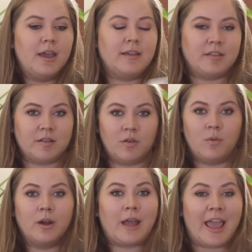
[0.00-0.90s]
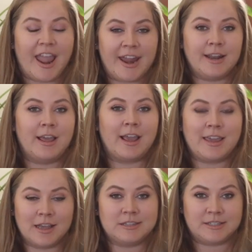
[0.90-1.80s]
it doesn't work. I hate it. I
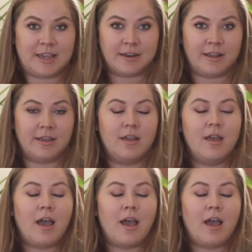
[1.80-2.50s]
can't stand it.